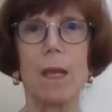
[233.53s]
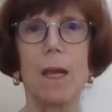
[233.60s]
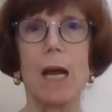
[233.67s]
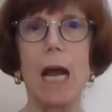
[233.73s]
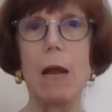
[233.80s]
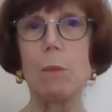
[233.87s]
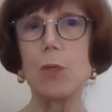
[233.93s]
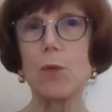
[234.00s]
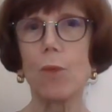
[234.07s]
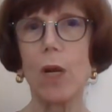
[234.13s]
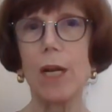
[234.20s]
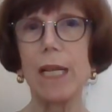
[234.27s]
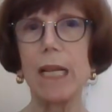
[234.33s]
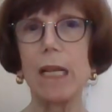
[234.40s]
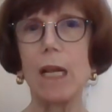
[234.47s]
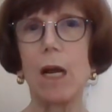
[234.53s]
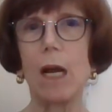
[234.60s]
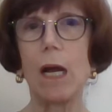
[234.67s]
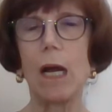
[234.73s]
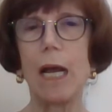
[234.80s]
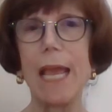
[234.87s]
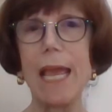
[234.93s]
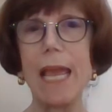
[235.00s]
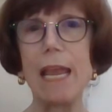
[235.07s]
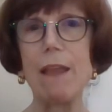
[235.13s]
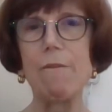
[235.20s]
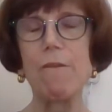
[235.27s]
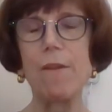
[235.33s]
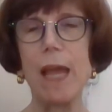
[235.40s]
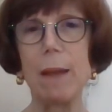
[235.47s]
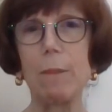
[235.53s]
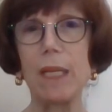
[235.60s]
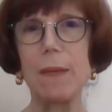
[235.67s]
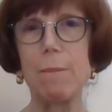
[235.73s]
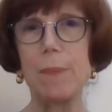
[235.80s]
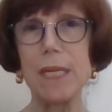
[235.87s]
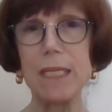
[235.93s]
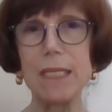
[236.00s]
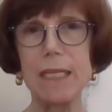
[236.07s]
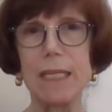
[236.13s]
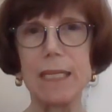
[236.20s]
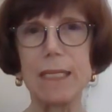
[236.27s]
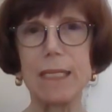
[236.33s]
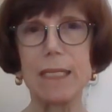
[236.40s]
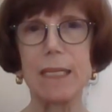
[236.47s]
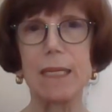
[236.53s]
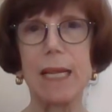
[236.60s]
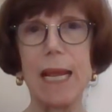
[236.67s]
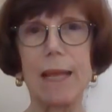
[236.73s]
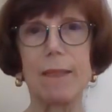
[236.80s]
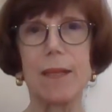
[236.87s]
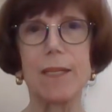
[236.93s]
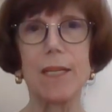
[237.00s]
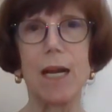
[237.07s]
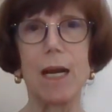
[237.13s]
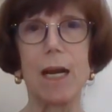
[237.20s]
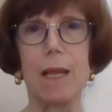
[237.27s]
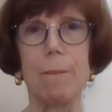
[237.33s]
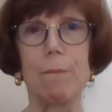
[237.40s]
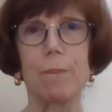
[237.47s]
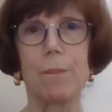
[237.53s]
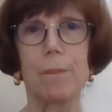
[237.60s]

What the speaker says: I was running a family business at the time.